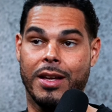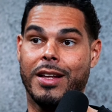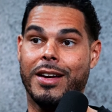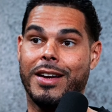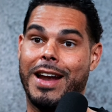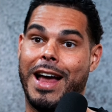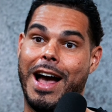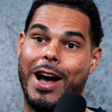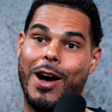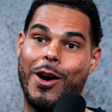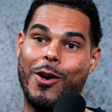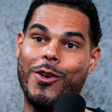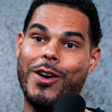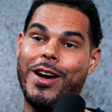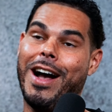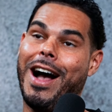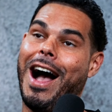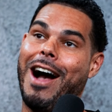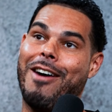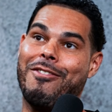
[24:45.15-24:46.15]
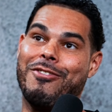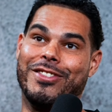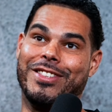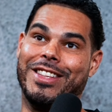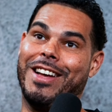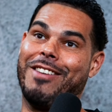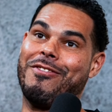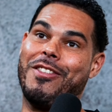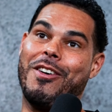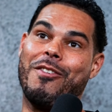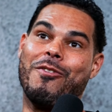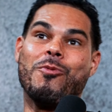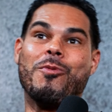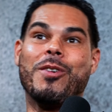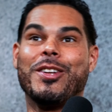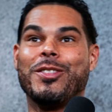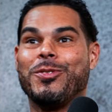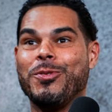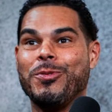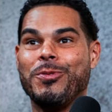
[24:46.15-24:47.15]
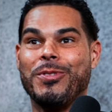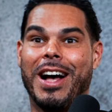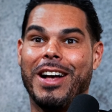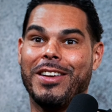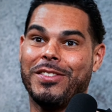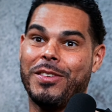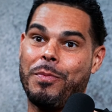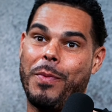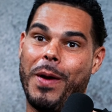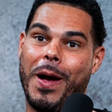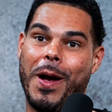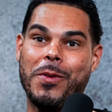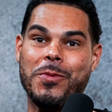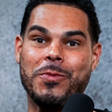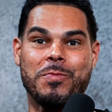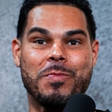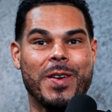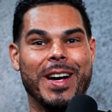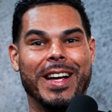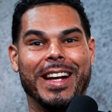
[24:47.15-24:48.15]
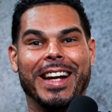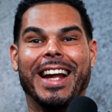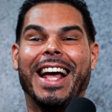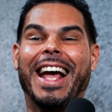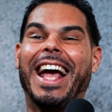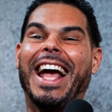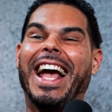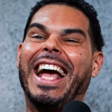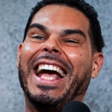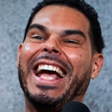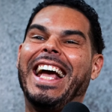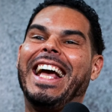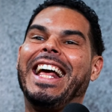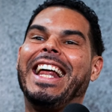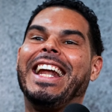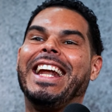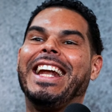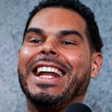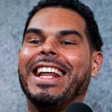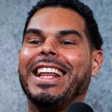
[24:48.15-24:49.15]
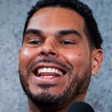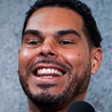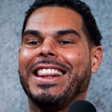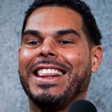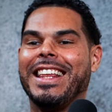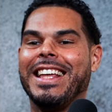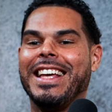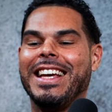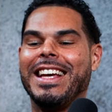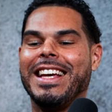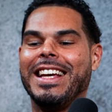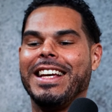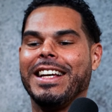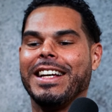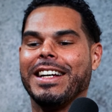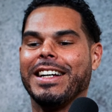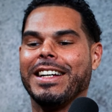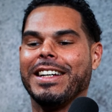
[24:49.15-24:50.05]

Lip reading: Now, obviously, I've never weighed 2,000 pounds, but in the